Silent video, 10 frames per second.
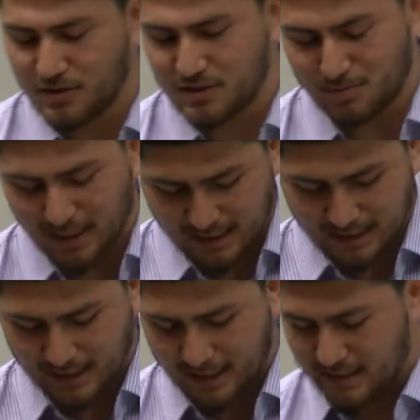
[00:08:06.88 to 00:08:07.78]

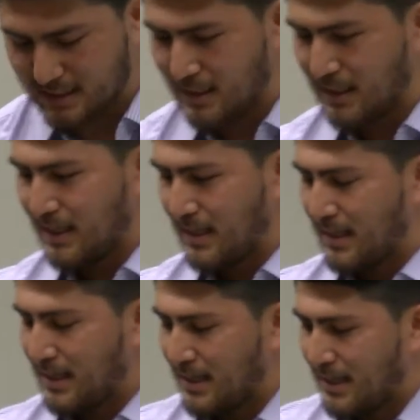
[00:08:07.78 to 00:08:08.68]
smuggler
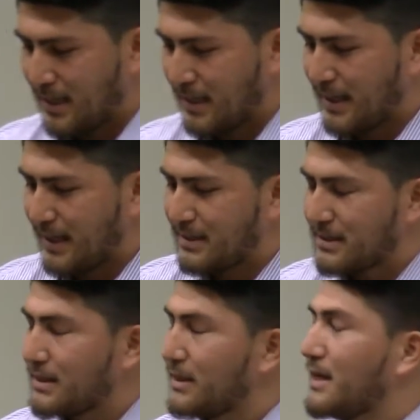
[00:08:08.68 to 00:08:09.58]

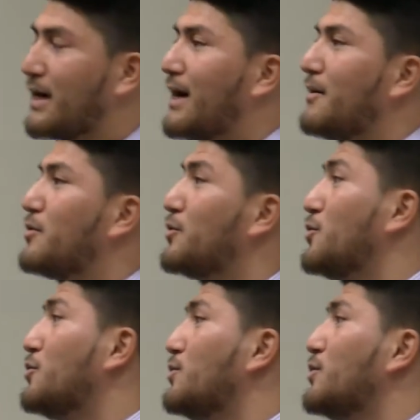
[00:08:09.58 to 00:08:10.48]

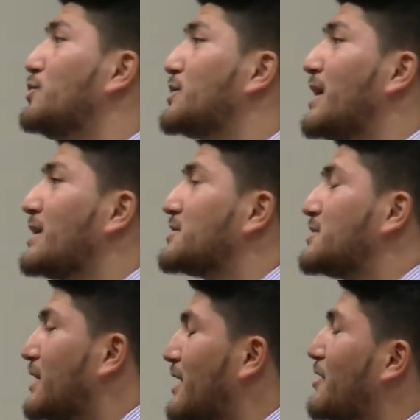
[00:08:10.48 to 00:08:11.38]
who
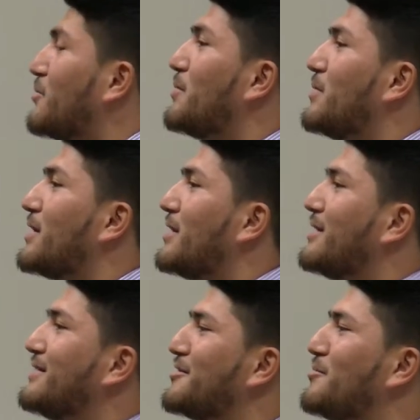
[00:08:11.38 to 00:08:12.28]
charged, I can't remember
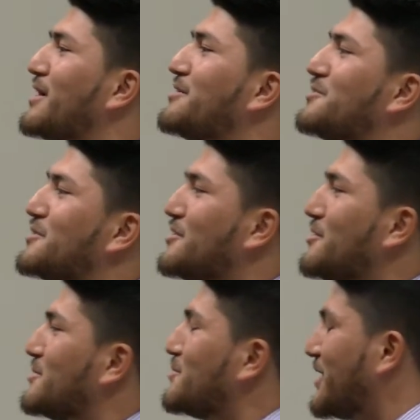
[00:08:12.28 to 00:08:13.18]
the monetary
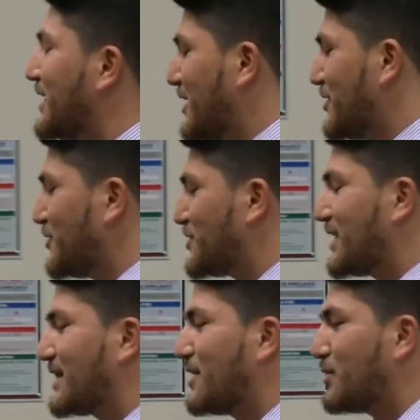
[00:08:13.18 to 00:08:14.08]
terms, but who
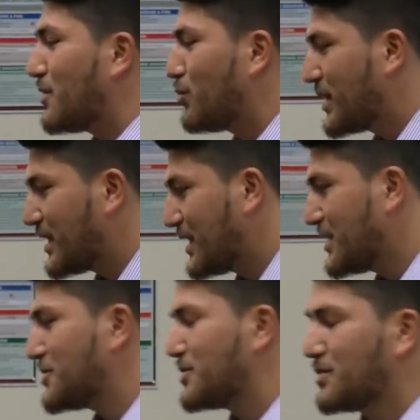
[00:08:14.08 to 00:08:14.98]
said that, yeah, we can
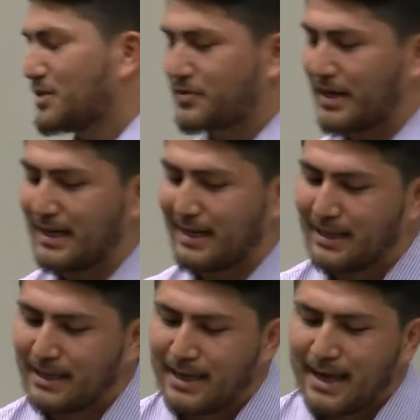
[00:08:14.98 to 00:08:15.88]
get you to Australia.
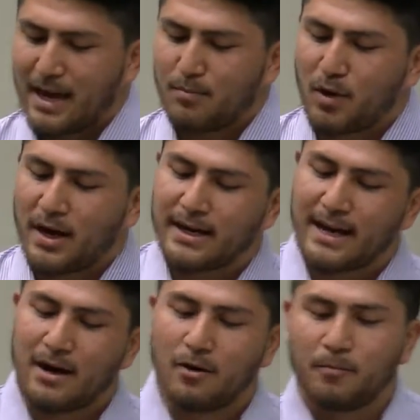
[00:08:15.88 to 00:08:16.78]
And by
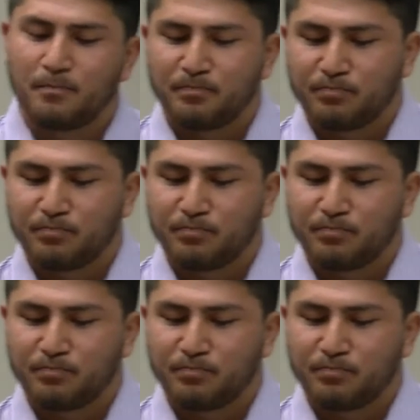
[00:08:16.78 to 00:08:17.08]
now,